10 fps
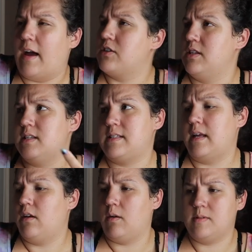Actually, the
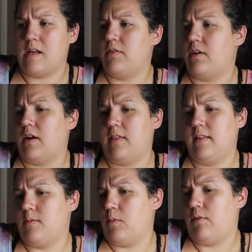sand art was out there. I
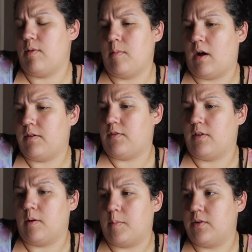think one of them got it for
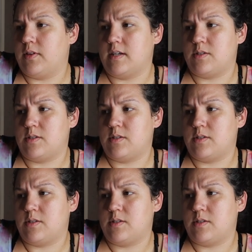their birthday,